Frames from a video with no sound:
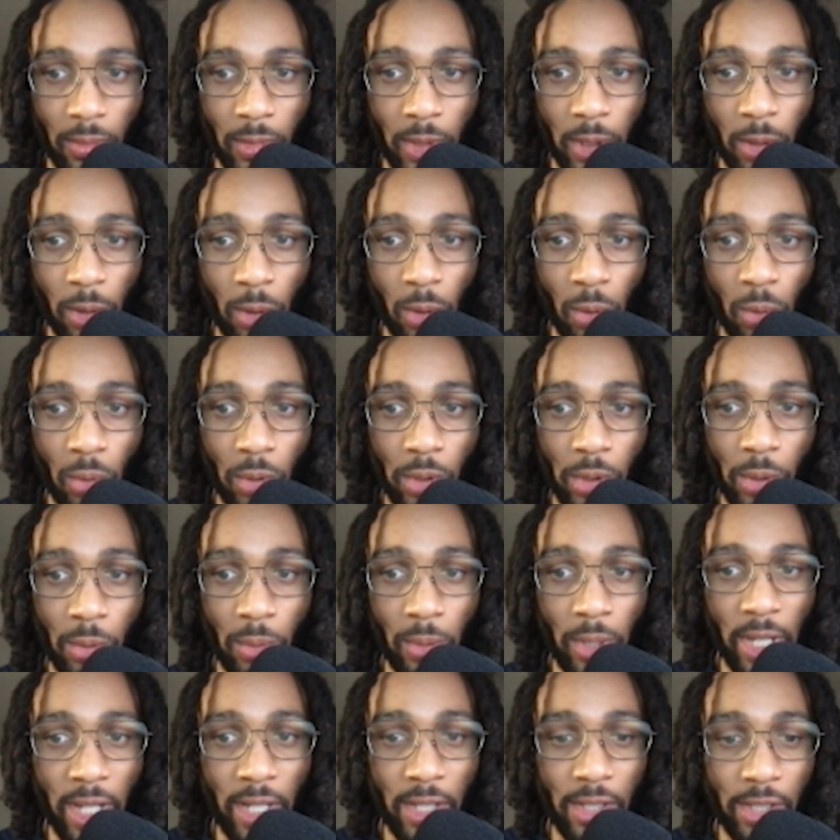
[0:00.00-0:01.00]
Go to
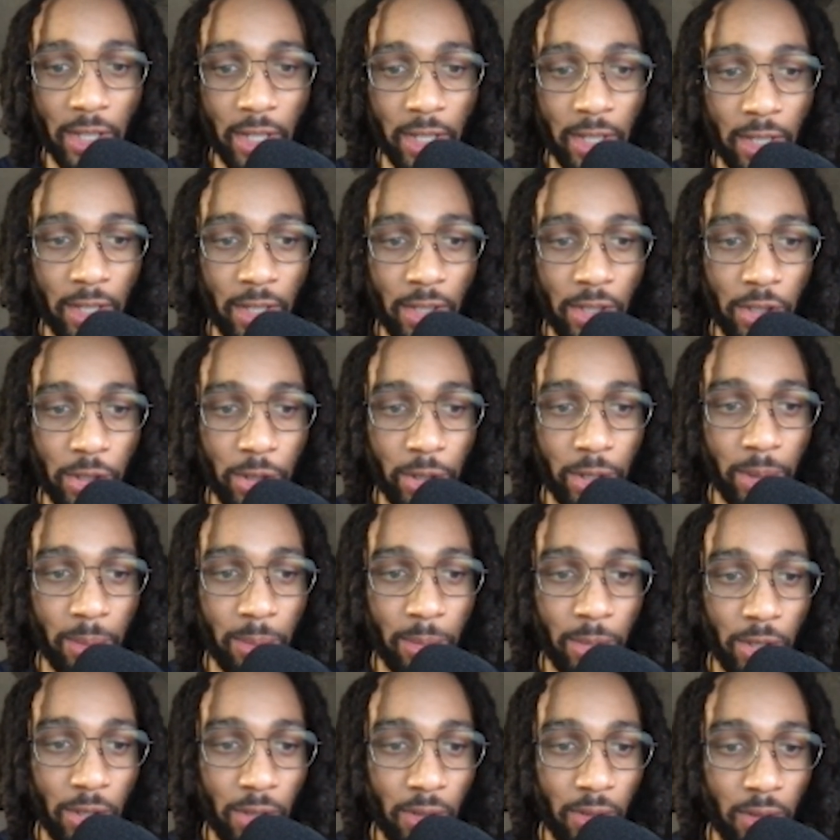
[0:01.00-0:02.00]
HID
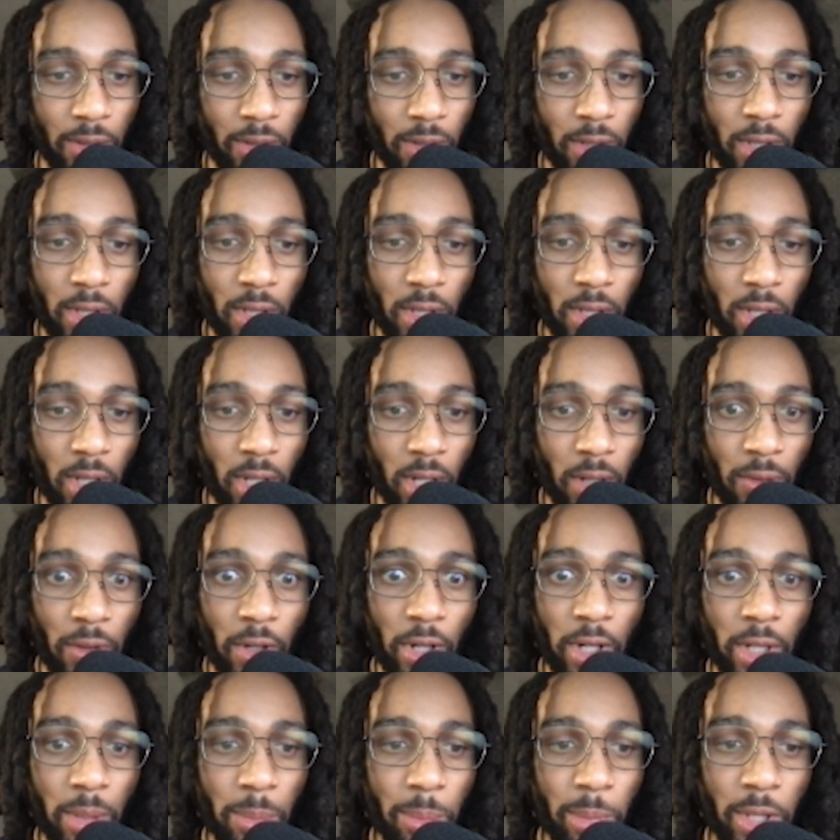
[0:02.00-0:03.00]
script. I've
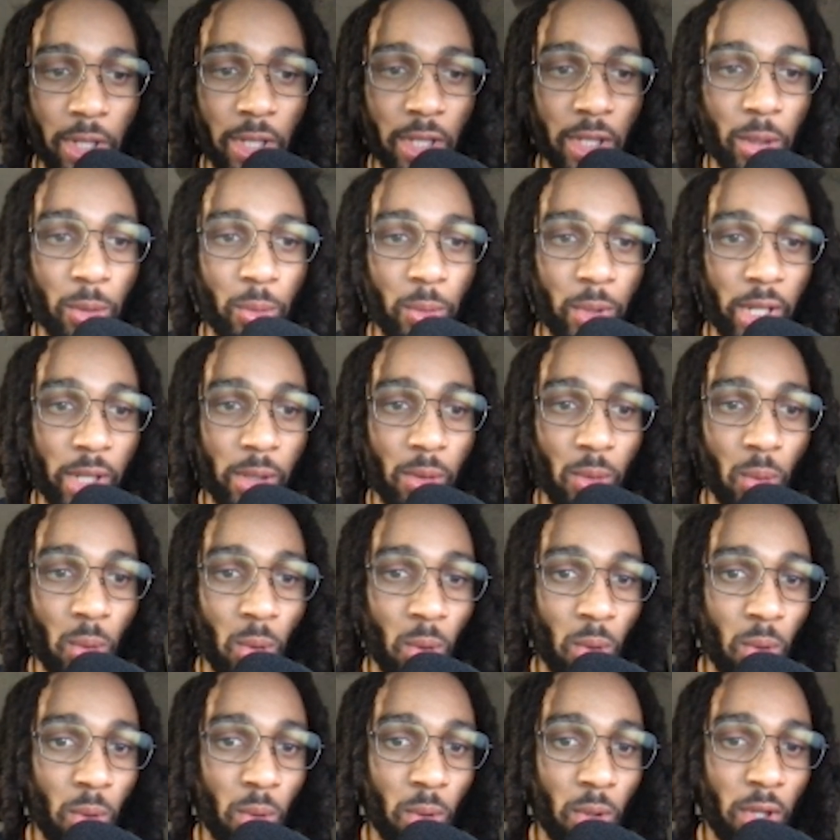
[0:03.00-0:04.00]
already put in the
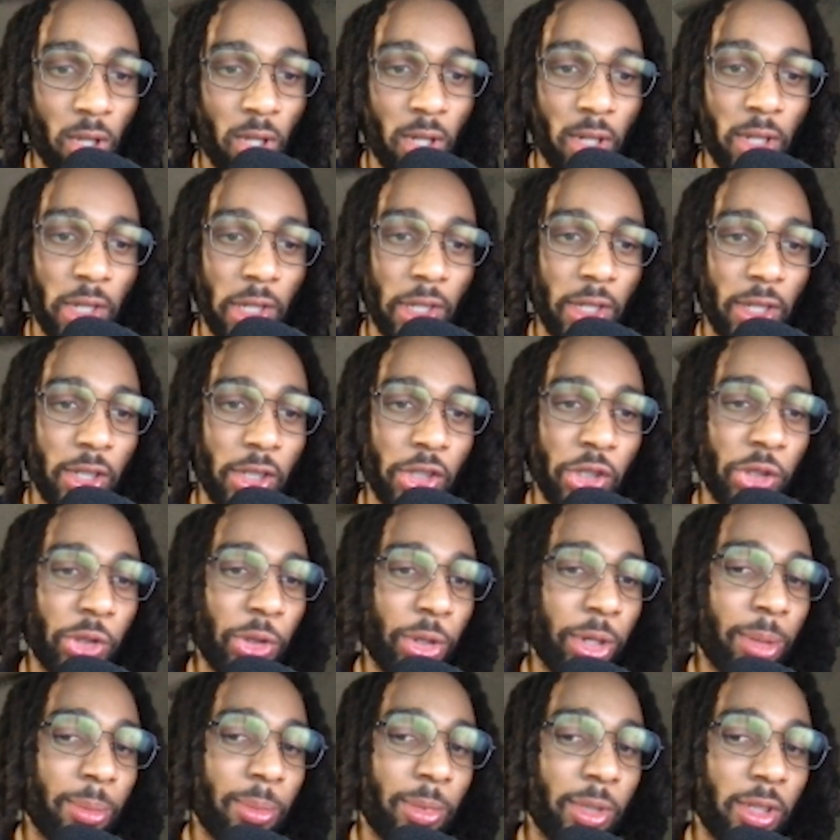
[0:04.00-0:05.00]
Rickroll
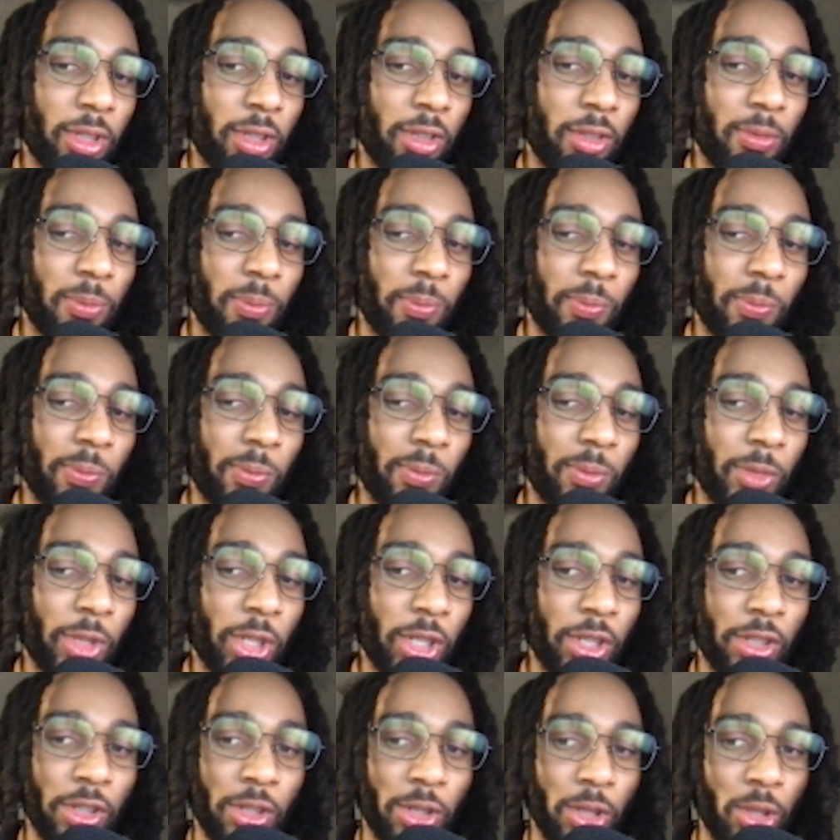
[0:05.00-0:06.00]
script
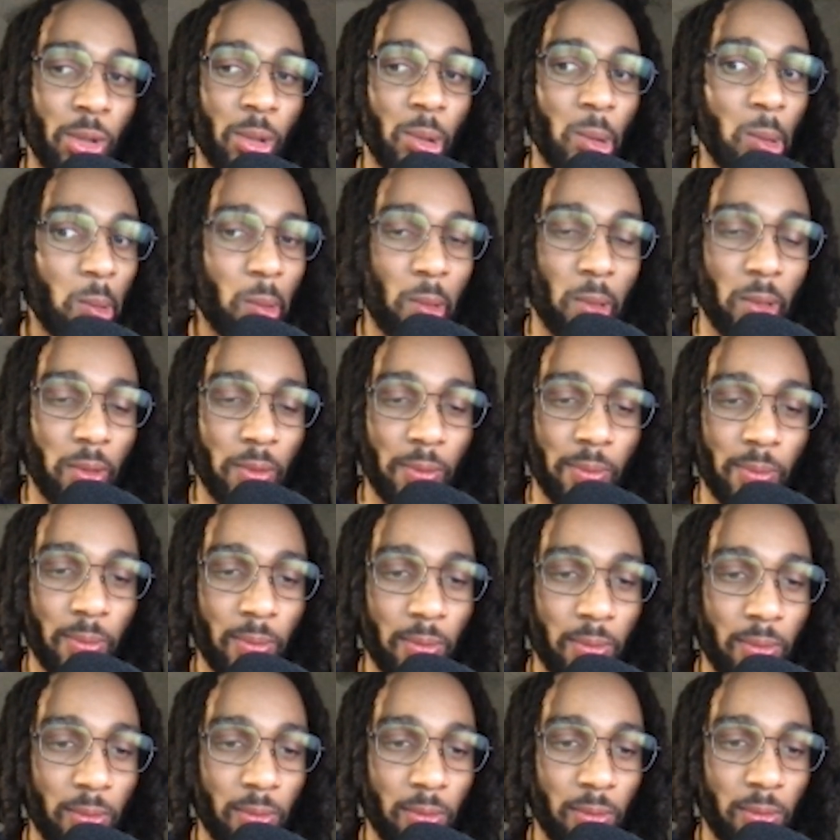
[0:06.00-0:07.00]
just to
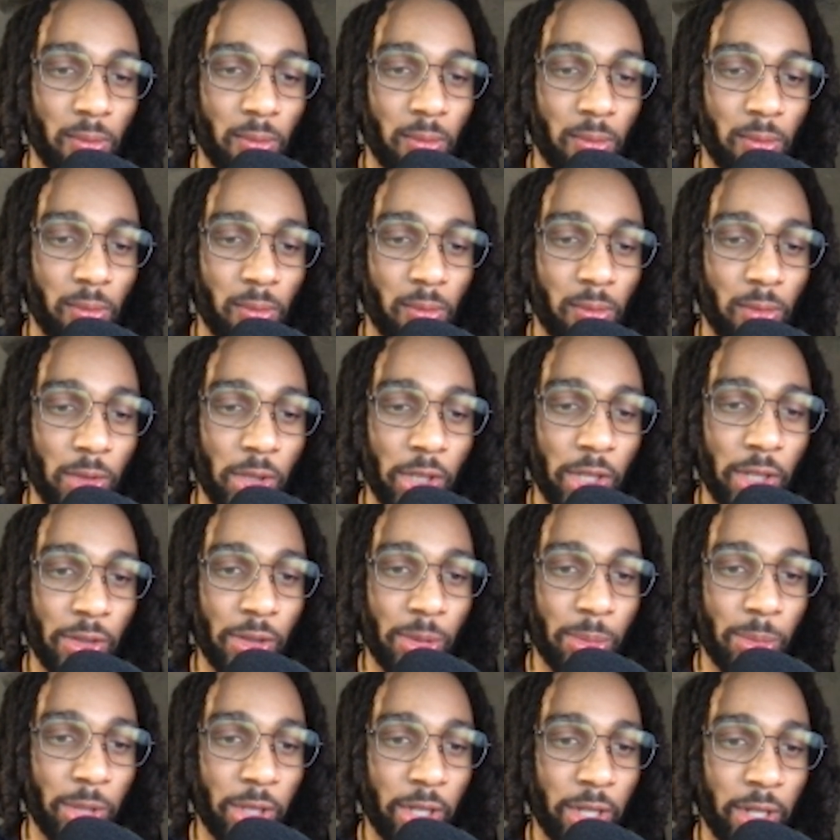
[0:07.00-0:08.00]
save
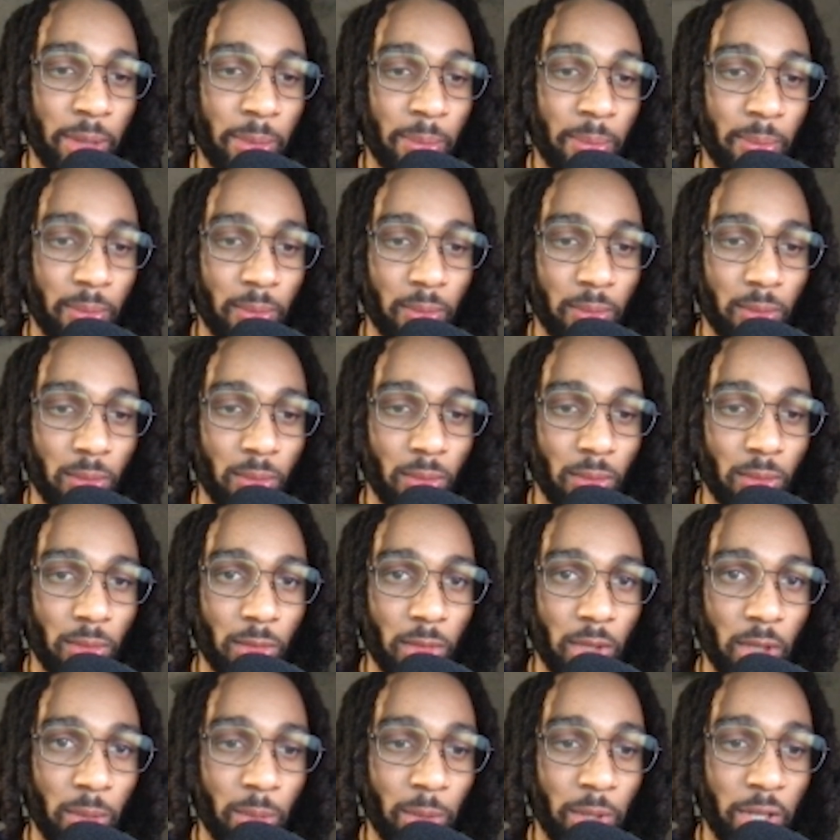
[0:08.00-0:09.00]
some time.
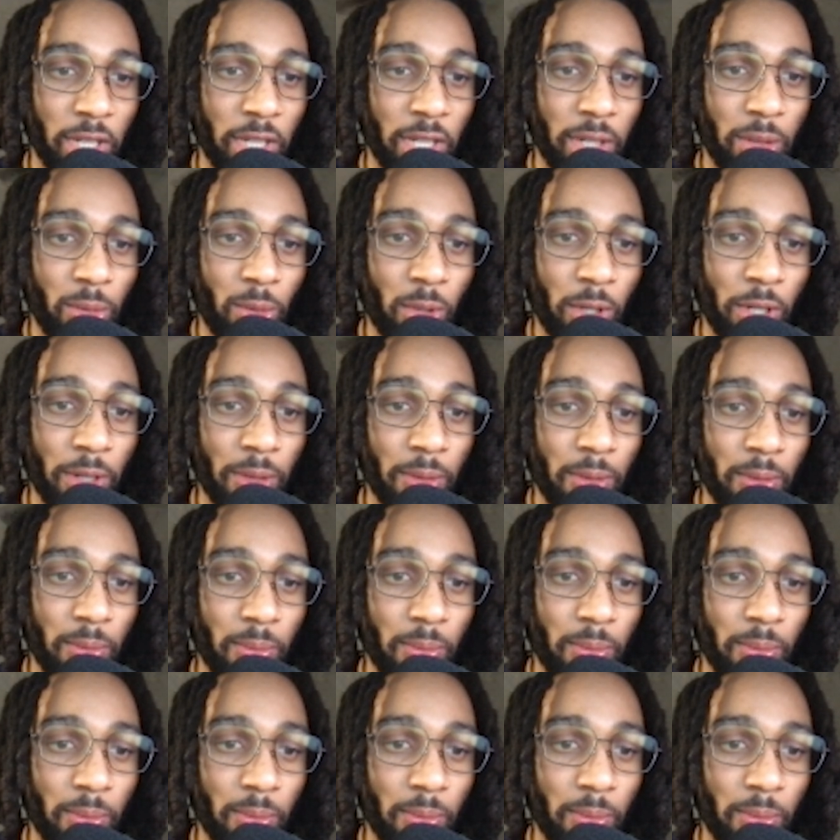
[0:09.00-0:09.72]
We're gonna hit run.